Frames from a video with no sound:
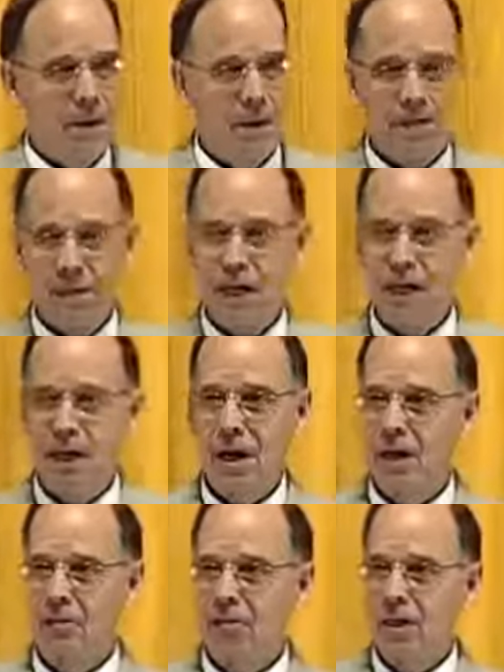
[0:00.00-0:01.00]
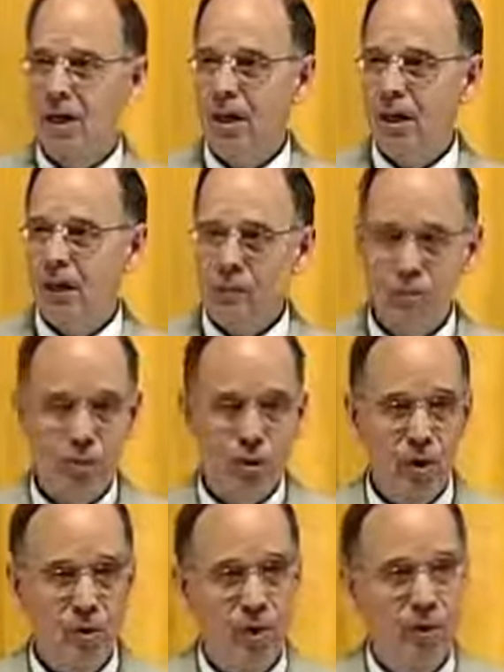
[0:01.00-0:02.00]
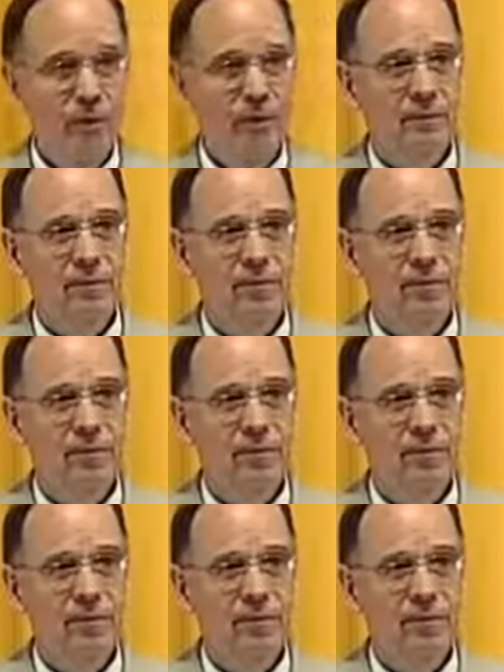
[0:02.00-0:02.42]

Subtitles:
I thank God every day I wasn't born a woman.